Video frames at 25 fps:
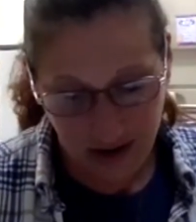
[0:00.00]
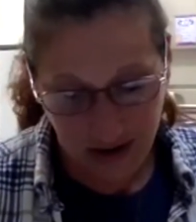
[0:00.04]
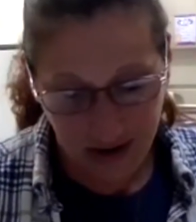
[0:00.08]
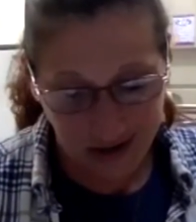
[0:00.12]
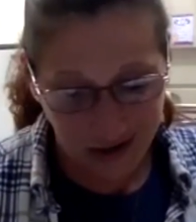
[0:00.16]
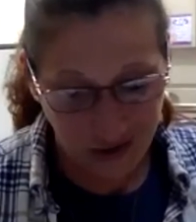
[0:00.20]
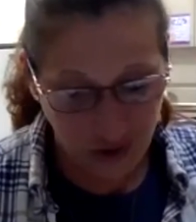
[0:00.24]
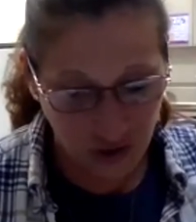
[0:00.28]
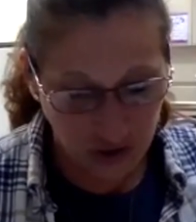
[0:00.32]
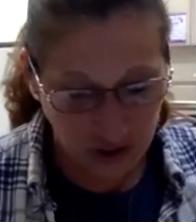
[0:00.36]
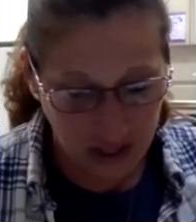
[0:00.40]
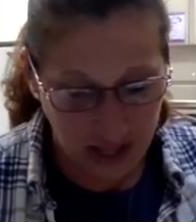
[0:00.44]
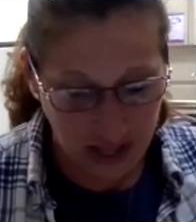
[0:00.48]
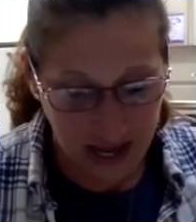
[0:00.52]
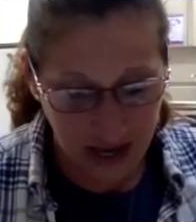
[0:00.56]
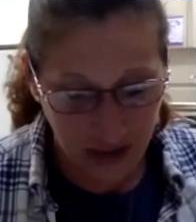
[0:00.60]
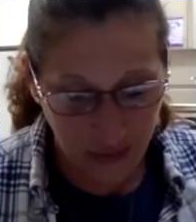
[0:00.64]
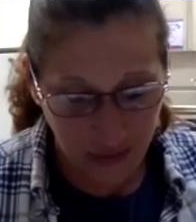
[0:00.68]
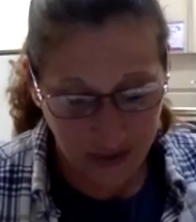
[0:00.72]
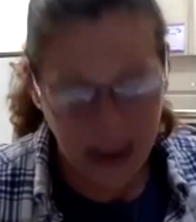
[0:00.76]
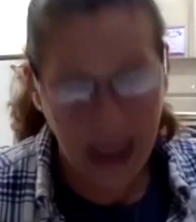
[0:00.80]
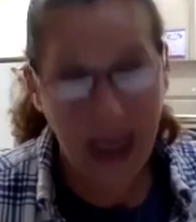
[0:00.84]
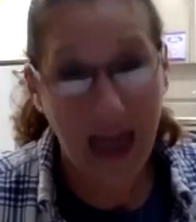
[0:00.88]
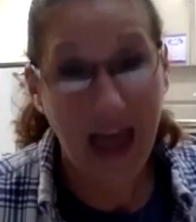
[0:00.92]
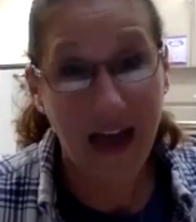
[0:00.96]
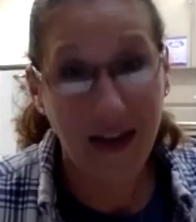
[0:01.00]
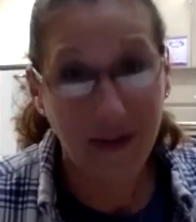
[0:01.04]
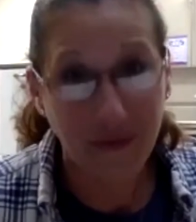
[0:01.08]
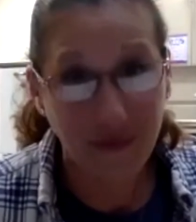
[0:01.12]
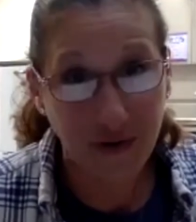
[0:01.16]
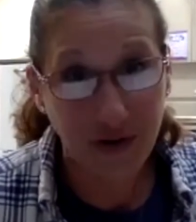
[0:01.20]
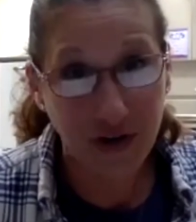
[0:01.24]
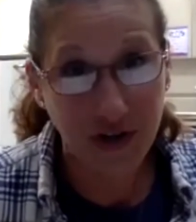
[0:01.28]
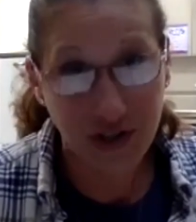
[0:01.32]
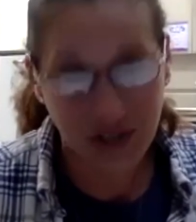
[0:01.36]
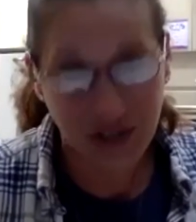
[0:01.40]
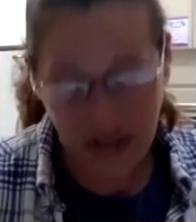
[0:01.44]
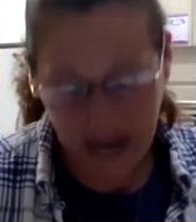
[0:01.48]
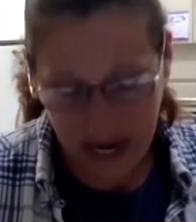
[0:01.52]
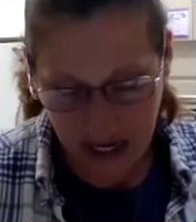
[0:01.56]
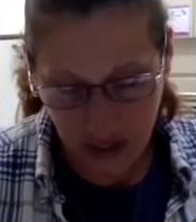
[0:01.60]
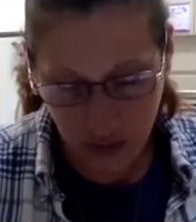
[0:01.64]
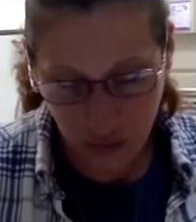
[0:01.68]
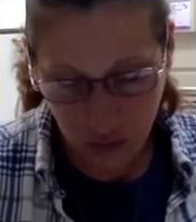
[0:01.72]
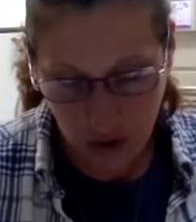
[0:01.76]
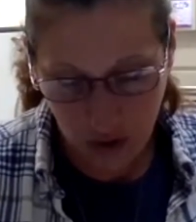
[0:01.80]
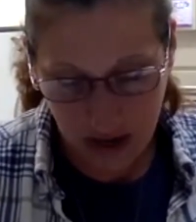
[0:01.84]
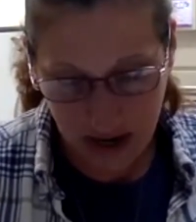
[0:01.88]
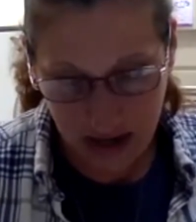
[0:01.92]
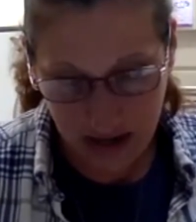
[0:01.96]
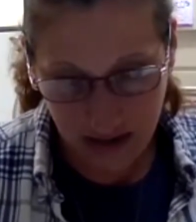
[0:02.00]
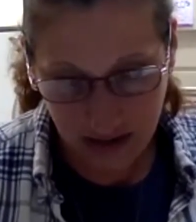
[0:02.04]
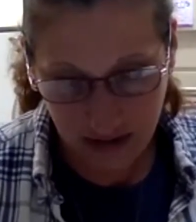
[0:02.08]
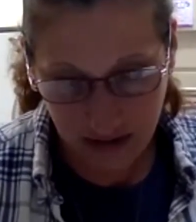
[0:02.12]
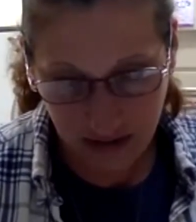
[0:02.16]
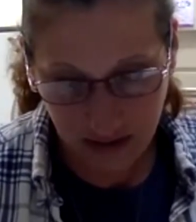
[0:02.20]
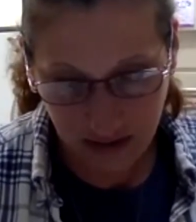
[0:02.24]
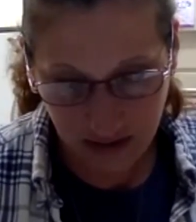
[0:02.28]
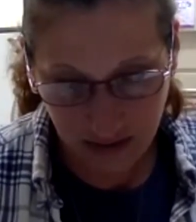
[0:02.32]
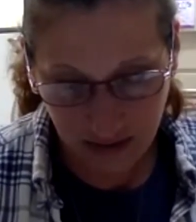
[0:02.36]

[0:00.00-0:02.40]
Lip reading: In July, we averaged 81